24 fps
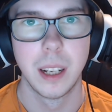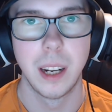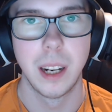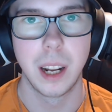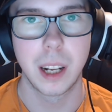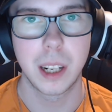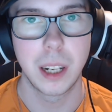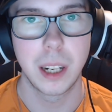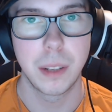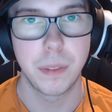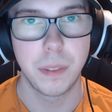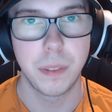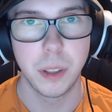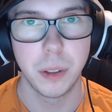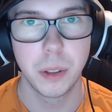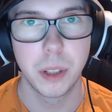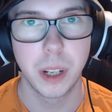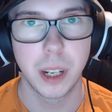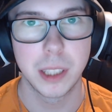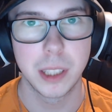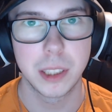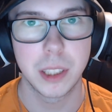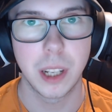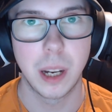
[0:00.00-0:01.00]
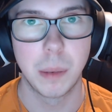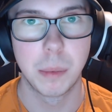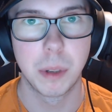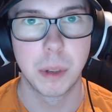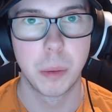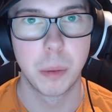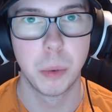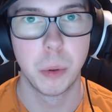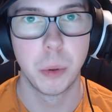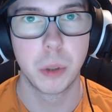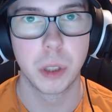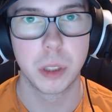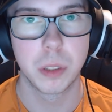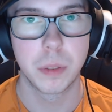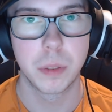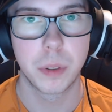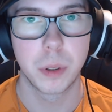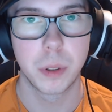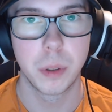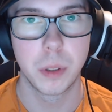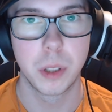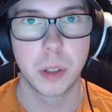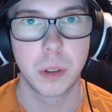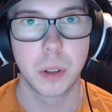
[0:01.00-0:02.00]
Luckily for you guys, I'm going to walk us
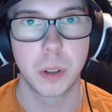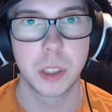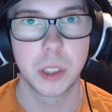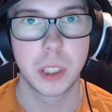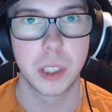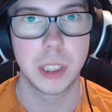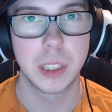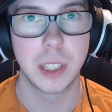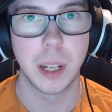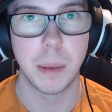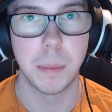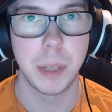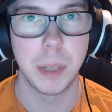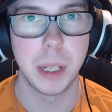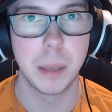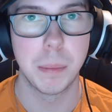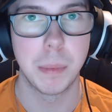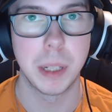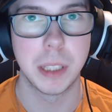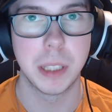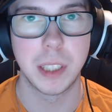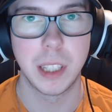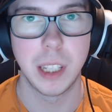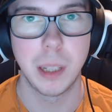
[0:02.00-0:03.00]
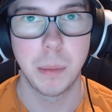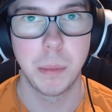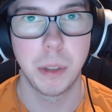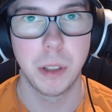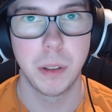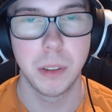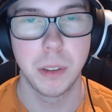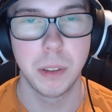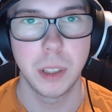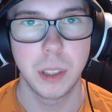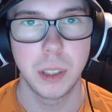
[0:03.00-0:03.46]
through the crosshairs that me and my team use.